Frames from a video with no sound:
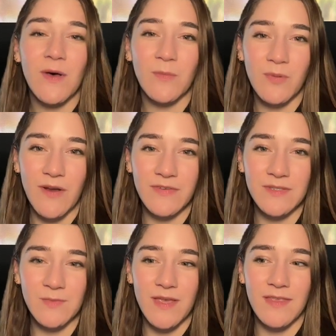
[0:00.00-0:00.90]
so I'll
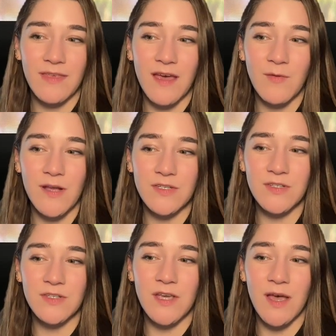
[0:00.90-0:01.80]
preface with, I
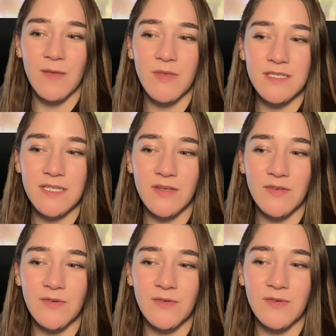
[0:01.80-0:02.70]
watched up
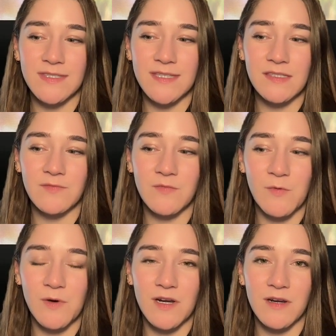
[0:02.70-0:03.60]
until season
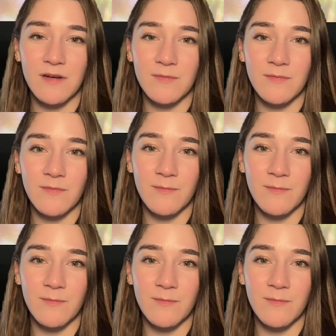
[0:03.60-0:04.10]
4